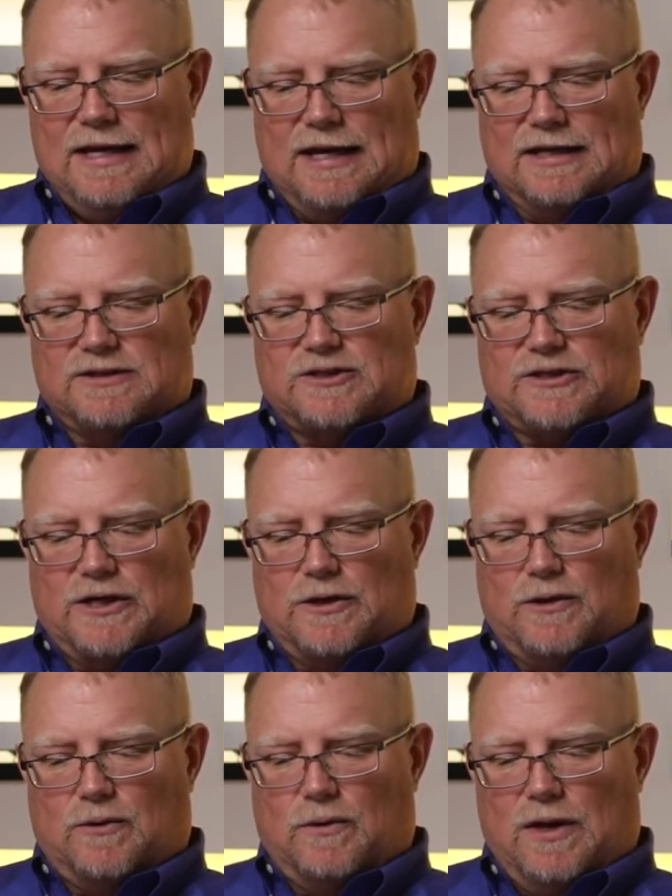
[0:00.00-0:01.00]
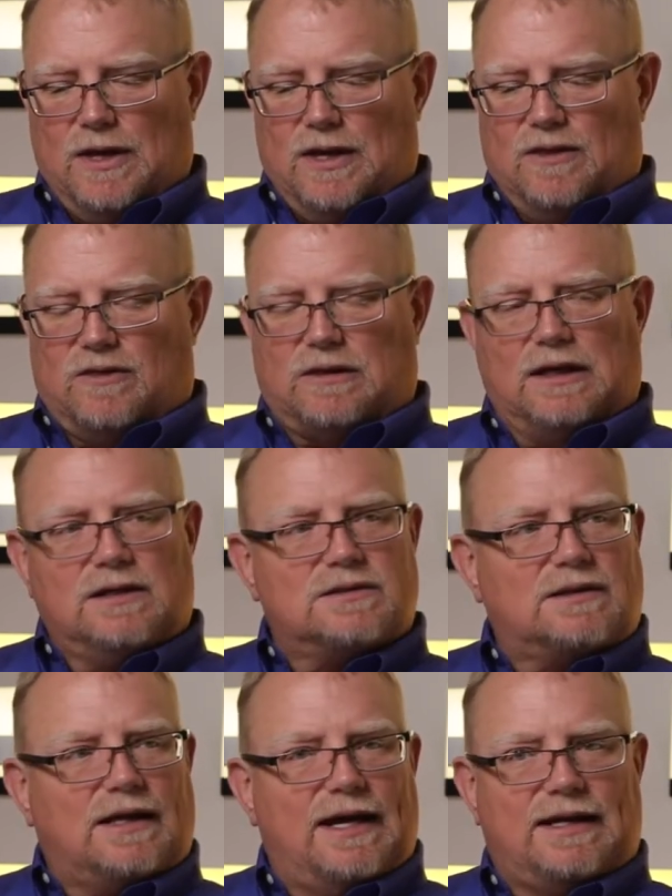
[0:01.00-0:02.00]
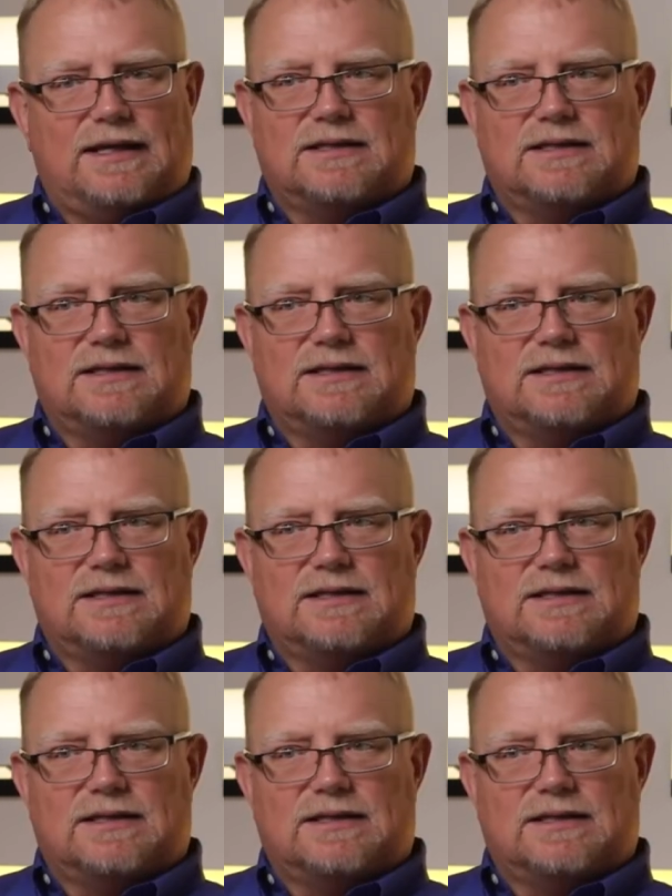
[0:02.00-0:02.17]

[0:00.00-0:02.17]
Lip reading: And so things like,